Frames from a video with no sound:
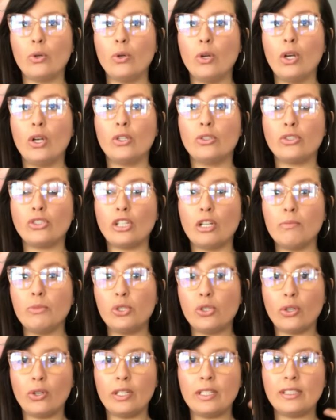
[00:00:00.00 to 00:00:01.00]
Some
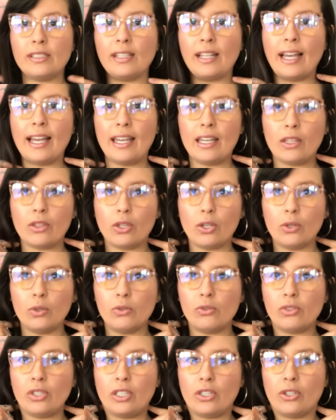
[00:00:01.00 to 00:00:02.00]
joints, like
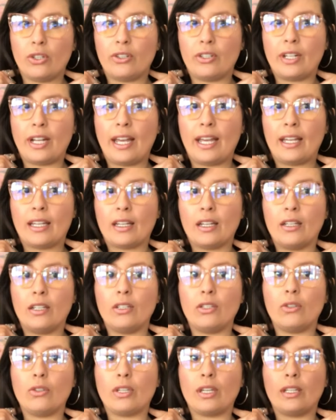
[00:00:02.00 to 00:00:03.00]
those in your neck,
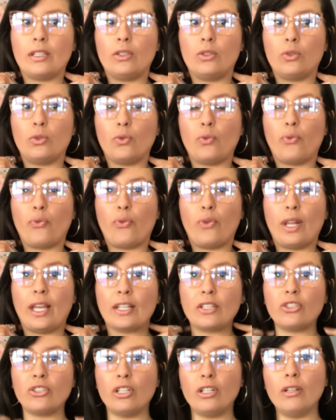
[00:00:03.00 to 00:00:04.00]
you can do
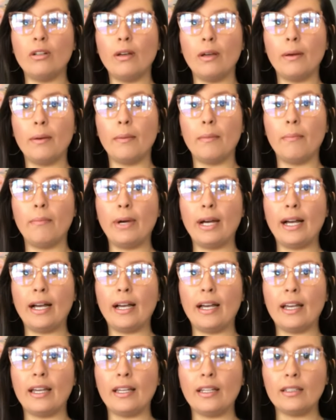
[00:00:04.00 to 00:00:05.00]
flexion
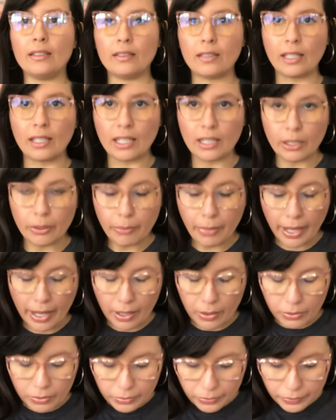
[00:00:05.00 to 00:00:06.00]
by taking a bow,